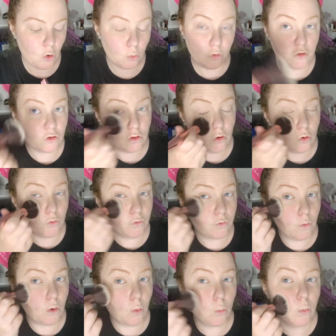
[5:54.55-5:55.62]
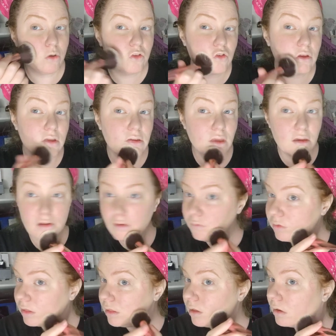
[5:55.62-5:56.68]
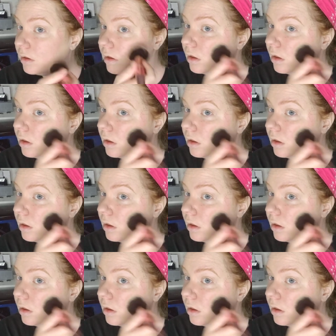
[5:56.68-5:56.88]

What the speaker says: which she's known for, which gives